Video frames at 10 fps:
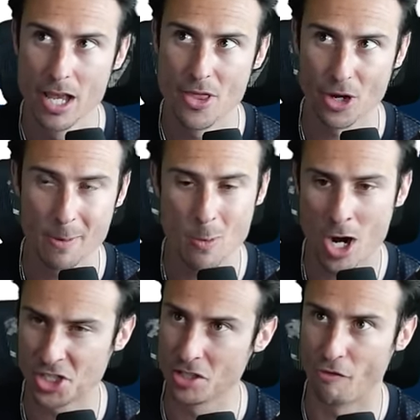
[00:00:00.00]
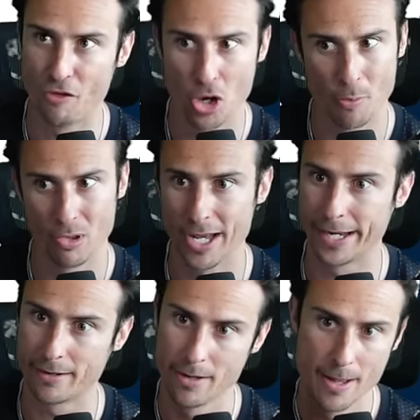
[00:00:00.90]
they're going to be watching film or
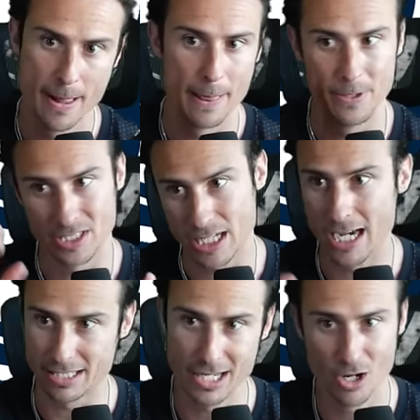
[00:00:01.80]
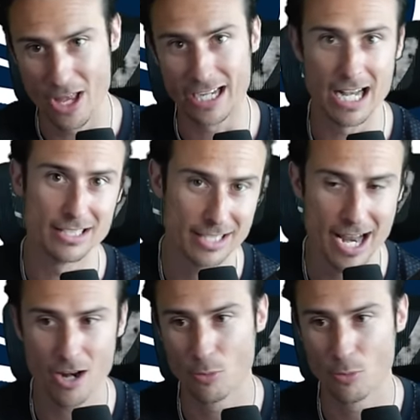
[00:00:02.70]
like, this guy's here, that guy's there.